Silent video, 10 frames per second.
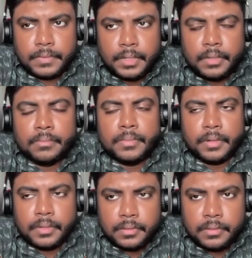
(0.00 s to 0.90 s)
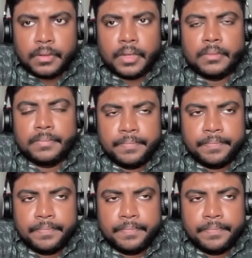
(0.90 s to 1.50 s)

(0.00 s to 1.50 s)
In a component. Okay.